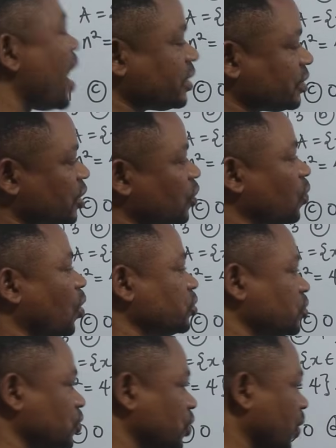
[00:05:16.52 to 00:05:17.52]
x equal
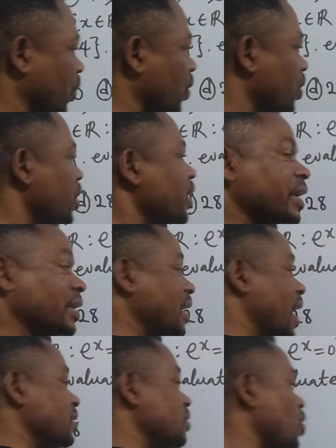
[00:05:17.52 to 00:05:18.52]
to 0, it
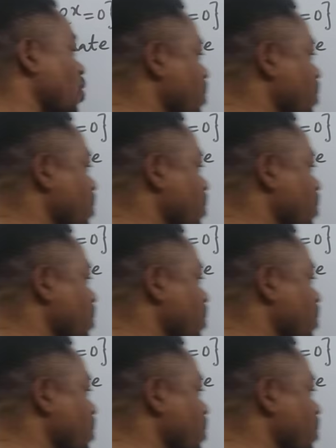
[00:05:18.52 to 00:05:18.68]
has no